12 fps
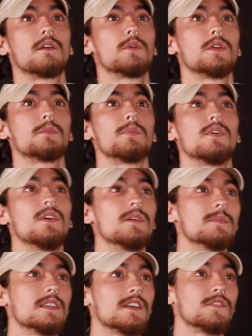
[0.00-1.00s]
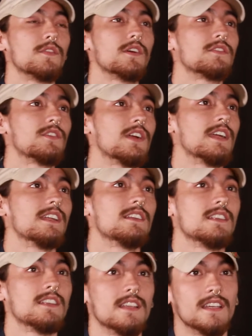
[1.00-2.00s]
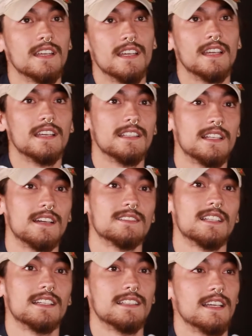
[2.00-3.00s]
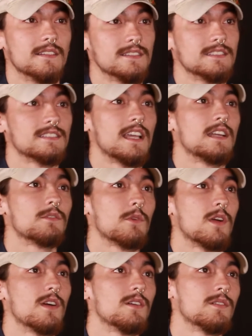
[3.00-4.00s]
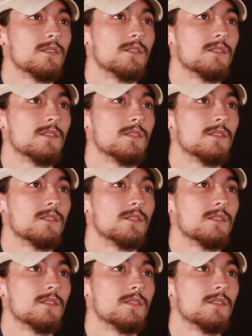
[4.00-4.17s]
I wrote a poem in like 4th grade. And then I was like, damn, this is kind of raw.